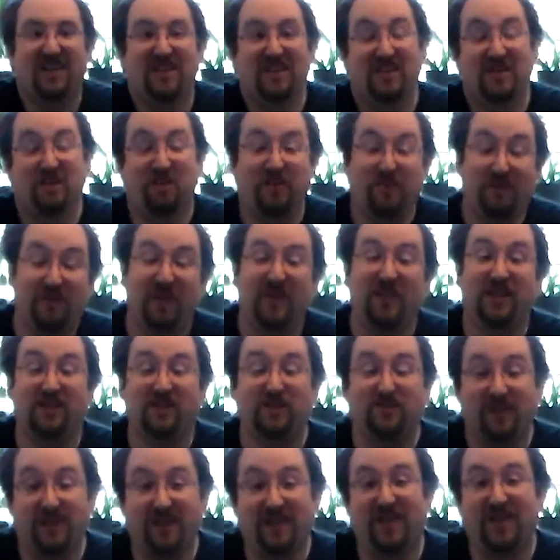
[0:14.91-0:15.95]
So we
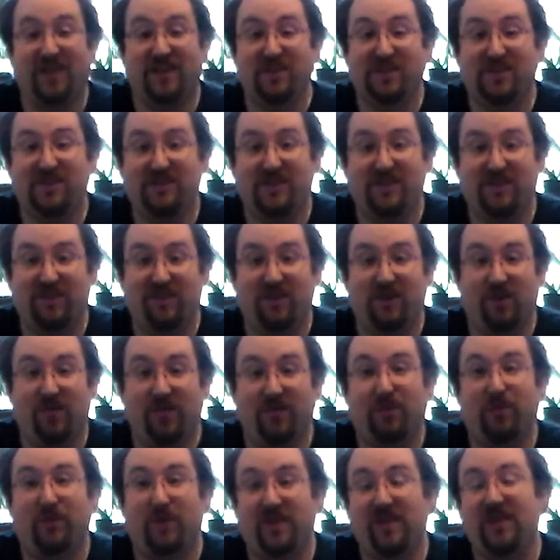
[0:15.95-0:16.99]
raised over
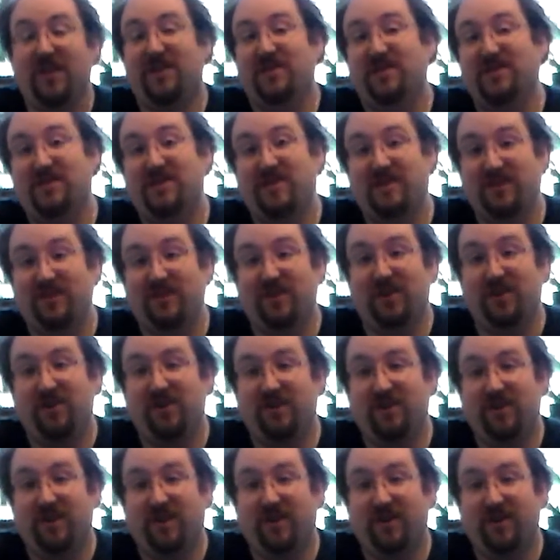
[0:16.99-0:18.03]

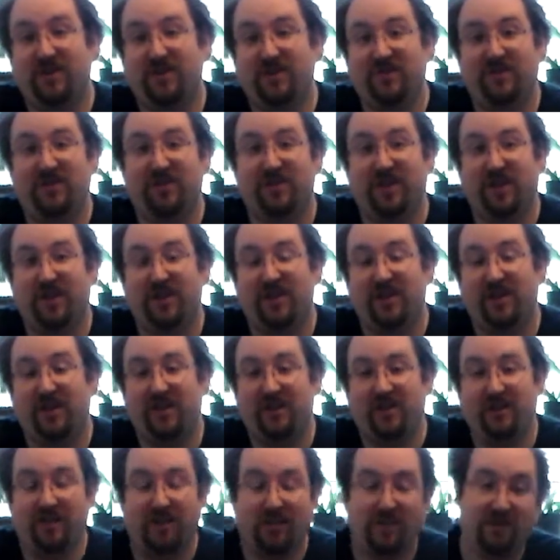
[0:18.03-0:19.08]
$1,700 for
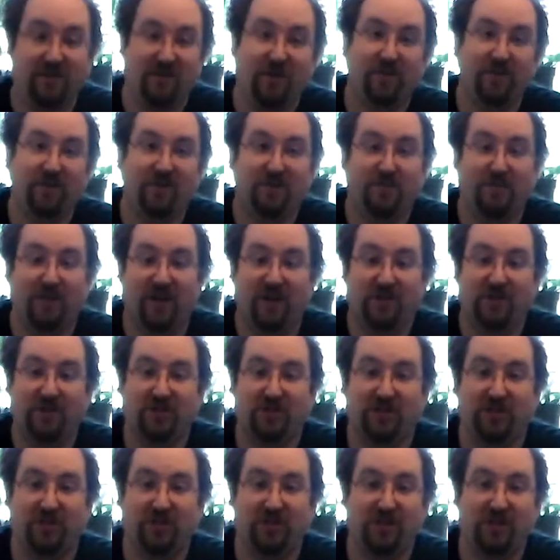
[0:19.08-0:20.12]
charity that goes to
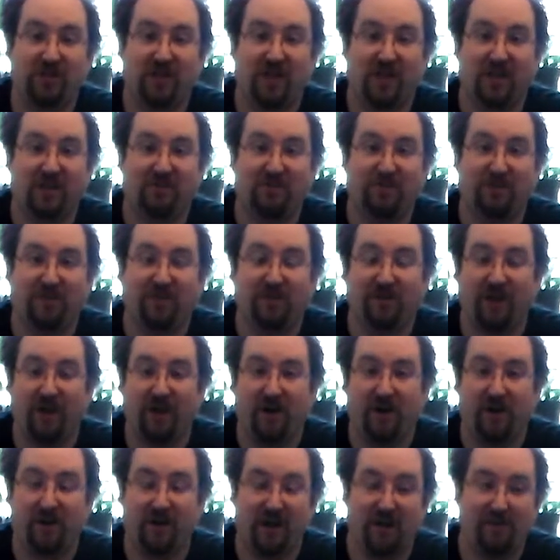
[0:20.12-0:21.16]
Boston Children's Hospital
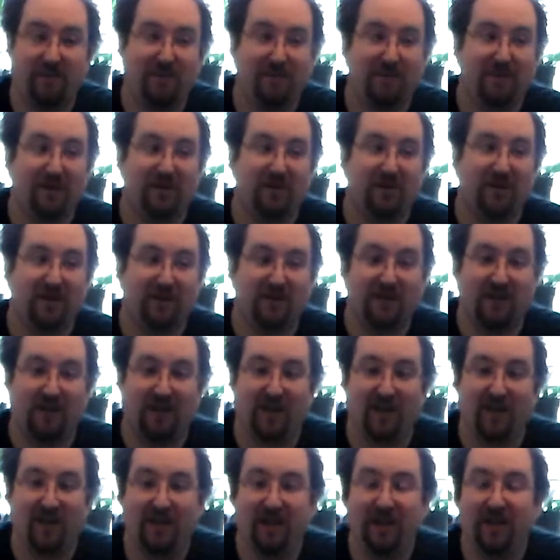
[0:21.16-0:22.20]
on our gaming marathon
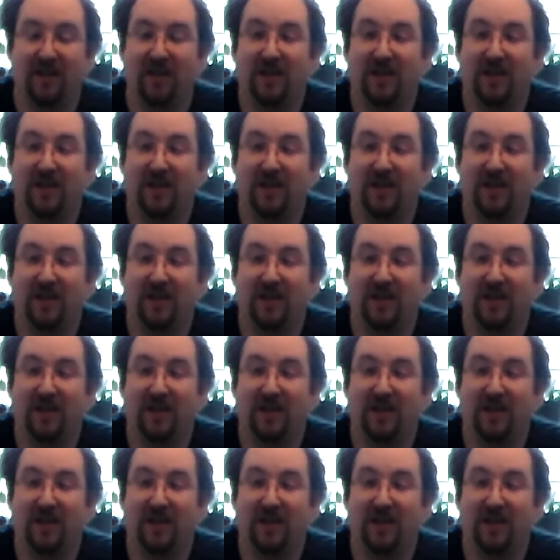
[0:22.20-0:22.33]
day.